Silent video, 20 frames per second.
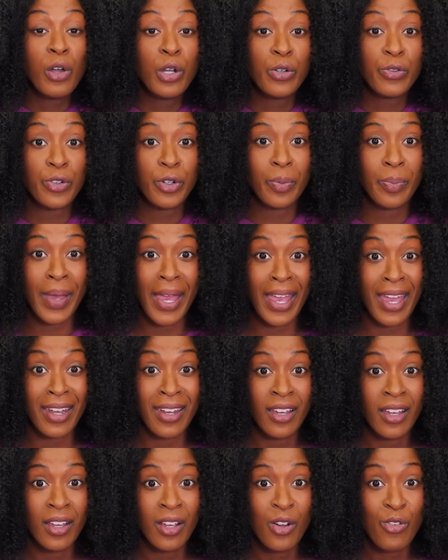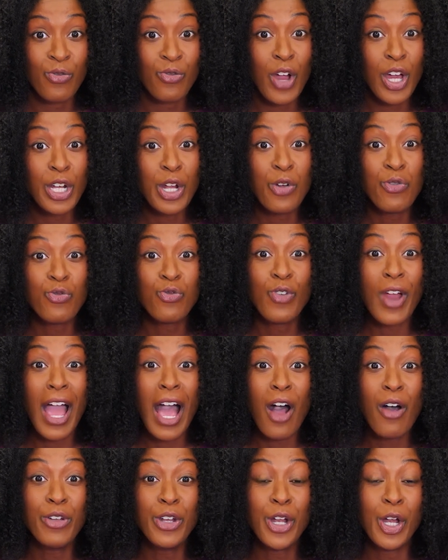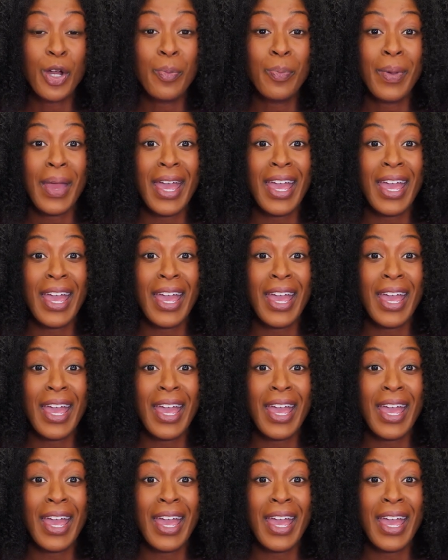out of her bed, run around her